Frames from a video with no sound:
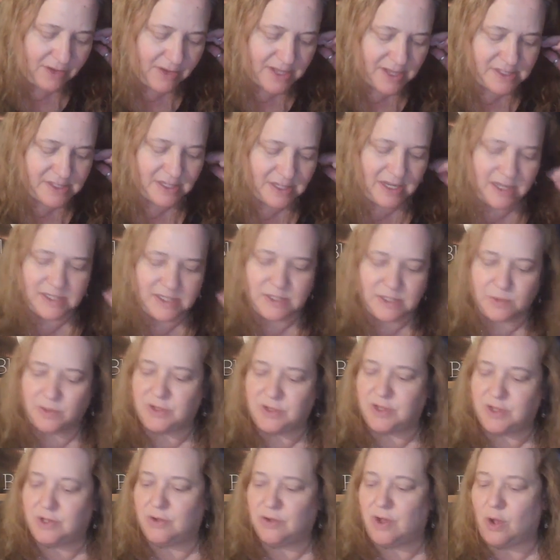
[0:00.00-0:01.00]
resonates
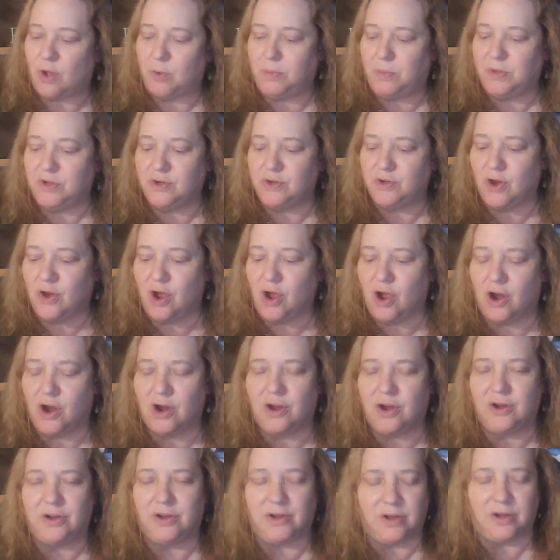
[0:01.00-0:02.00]
with you. Open your
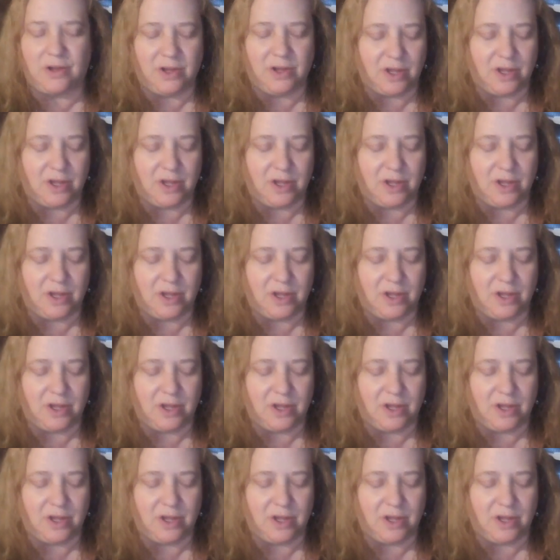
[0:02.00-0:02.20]
heart.